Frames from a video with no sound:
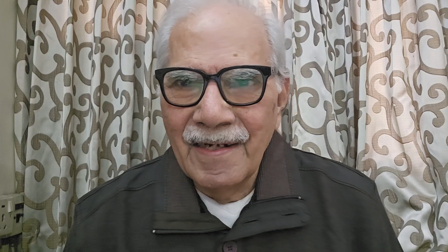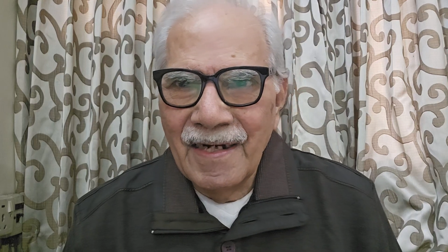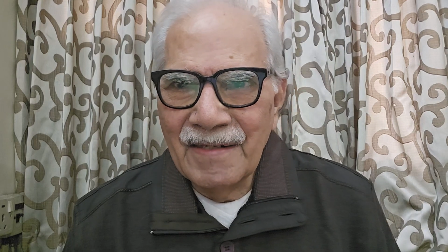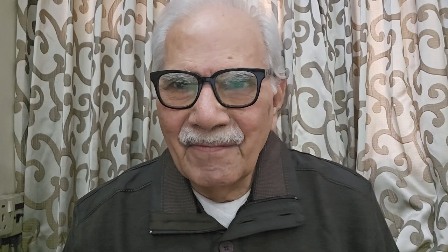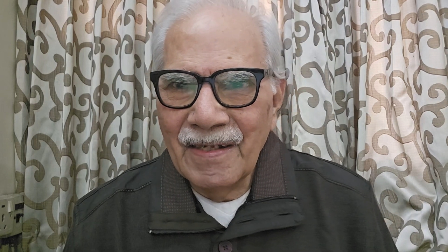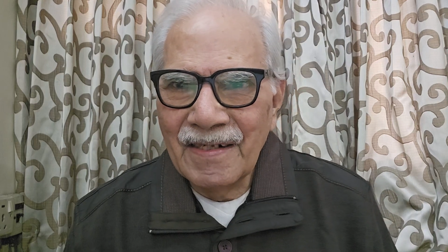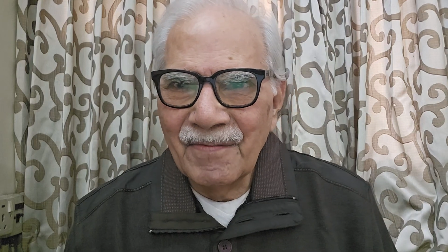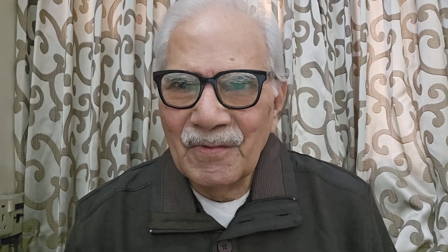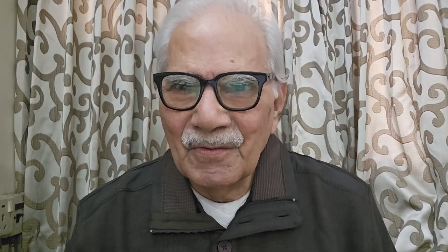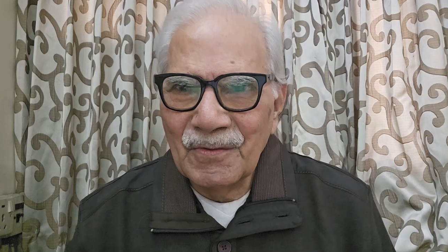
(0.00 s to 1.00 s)
I
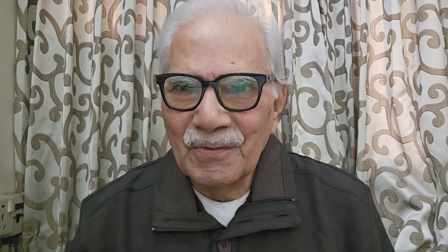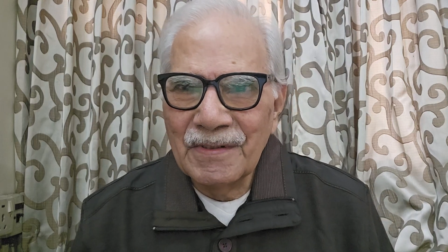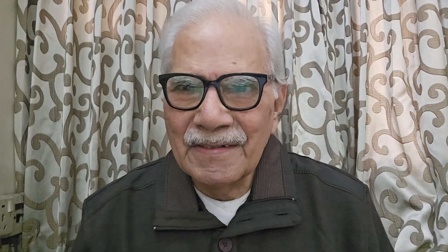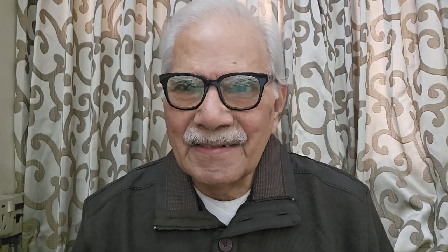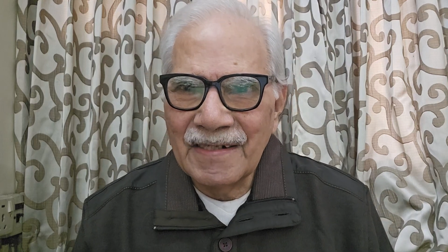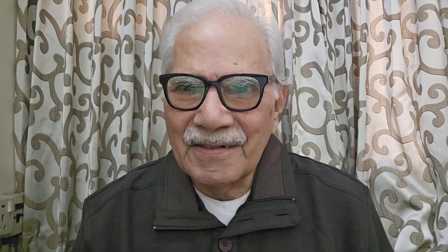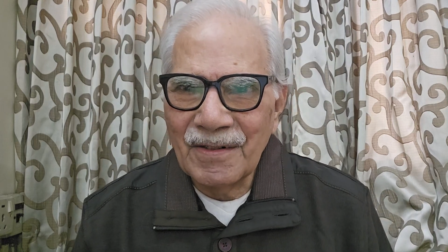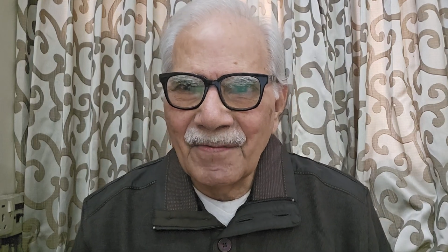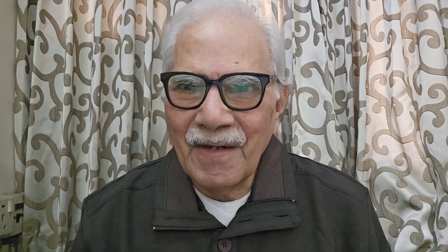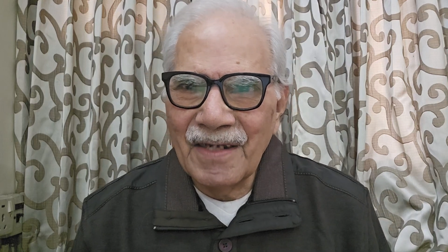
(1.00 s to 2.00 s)
welcome you to this session
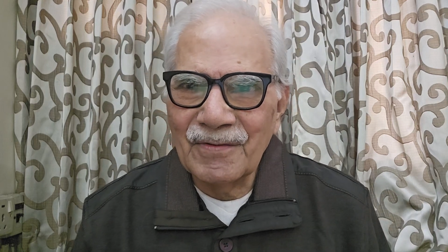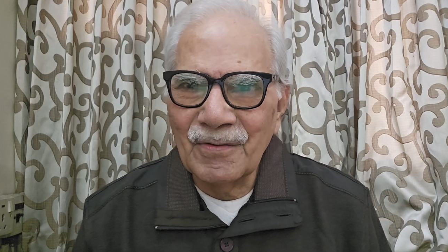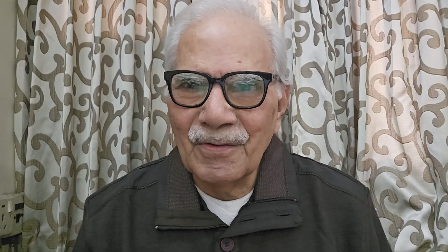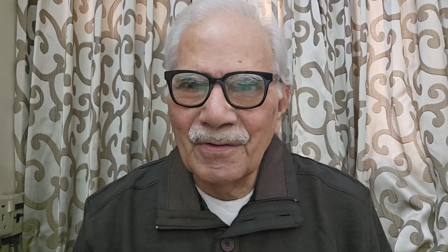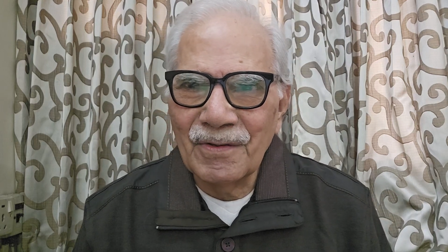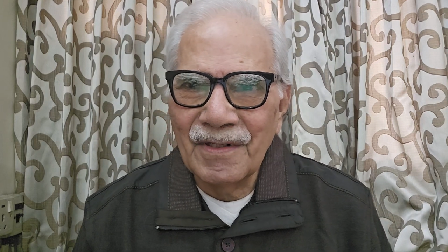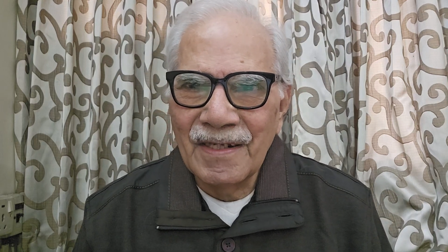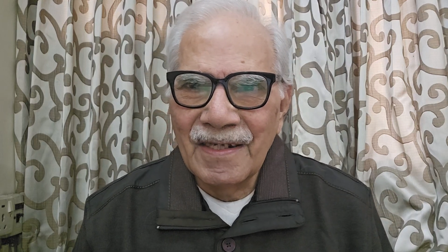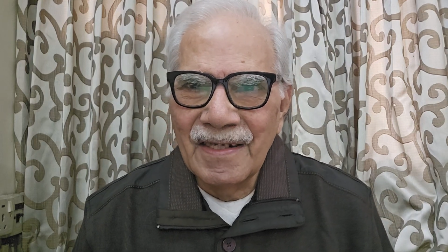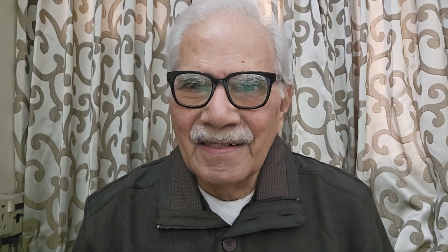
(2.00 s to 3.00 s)
of ISO
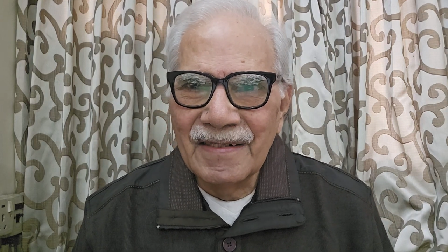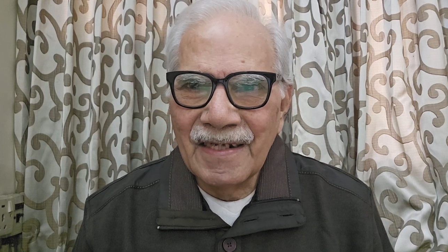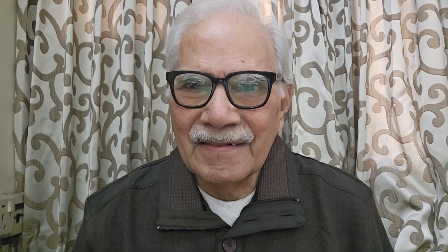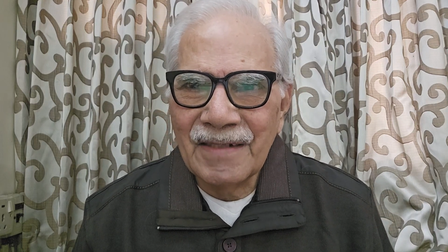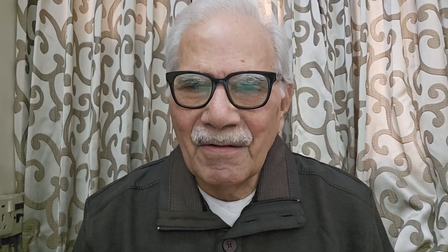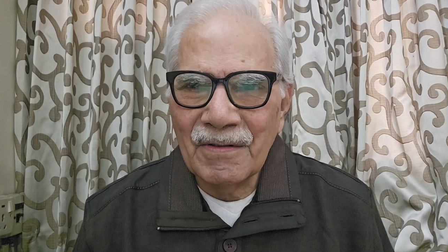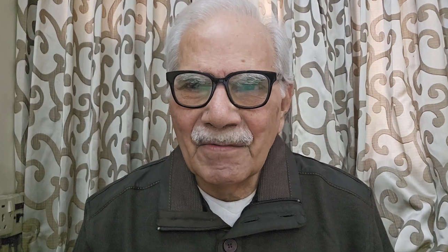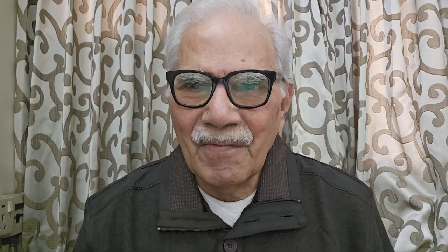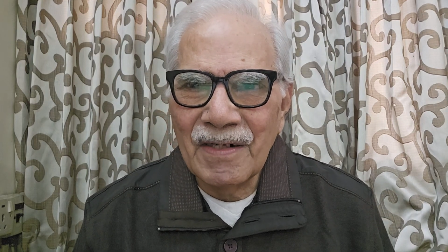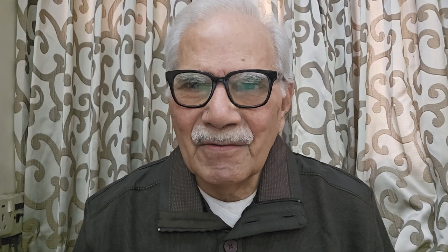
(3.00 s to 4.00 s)

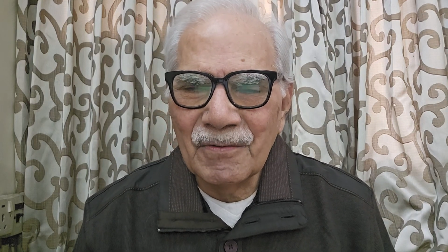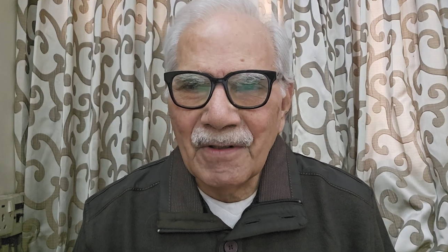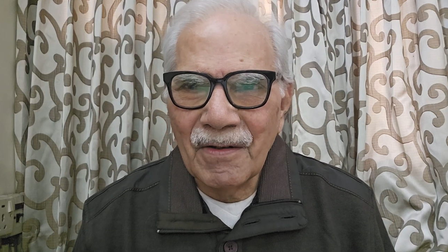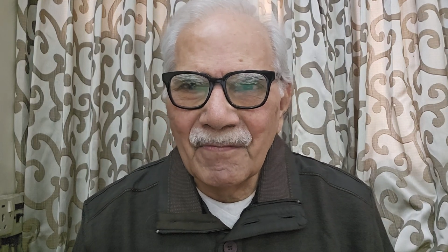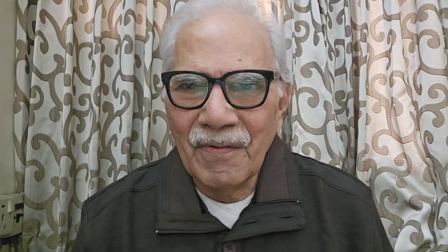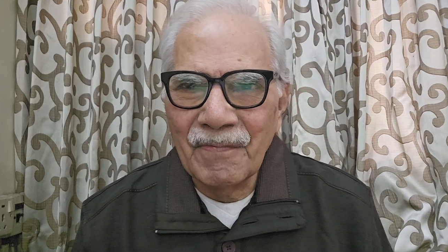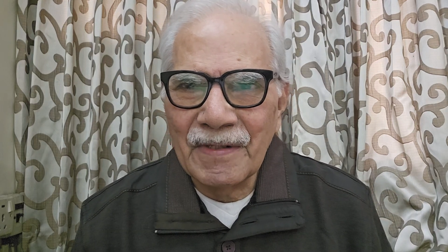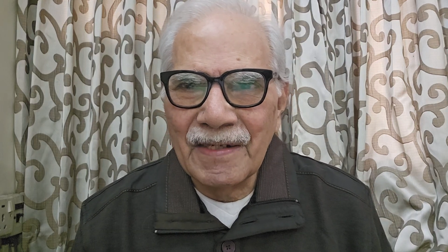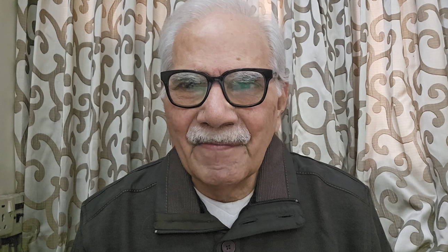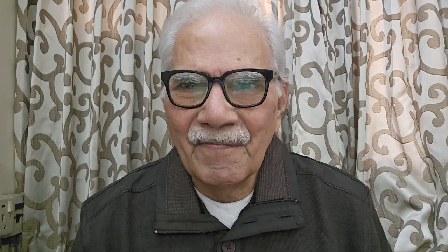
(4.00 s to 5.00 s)

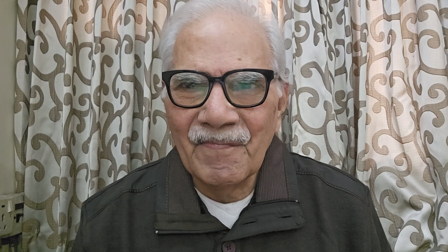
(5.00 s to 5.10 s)
9001-2015,